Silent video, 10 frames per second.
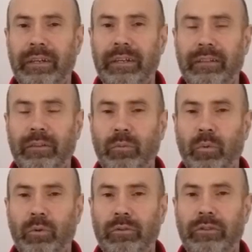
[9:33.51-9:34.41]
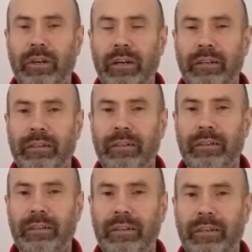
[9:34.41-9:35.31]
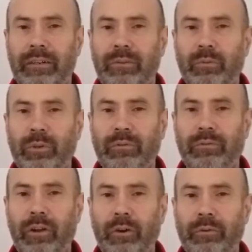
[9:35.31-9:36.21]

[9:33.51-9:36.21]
in the water will flow